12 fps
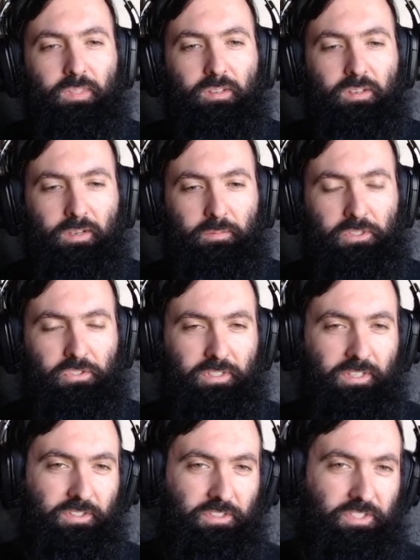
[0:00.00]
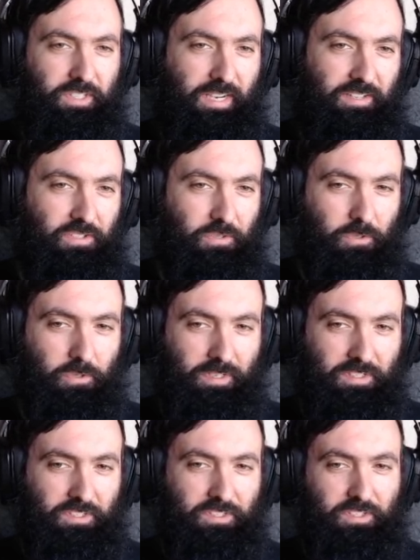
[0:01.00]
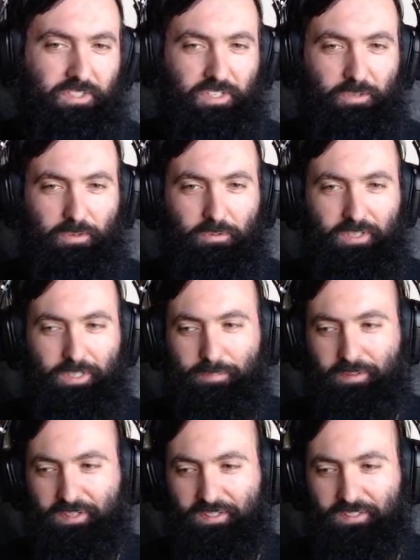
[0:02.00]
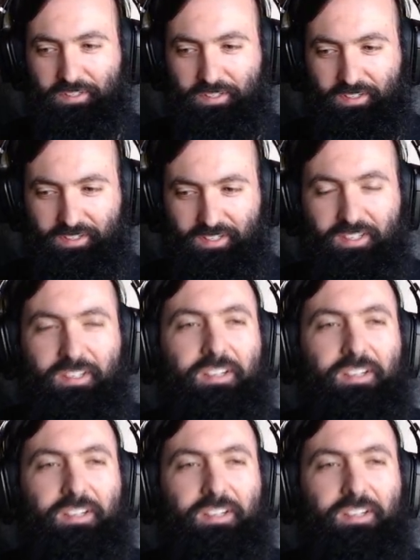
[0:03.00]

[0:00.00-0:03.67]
Uh, let's look at the stats real quick just to see what we're up against here.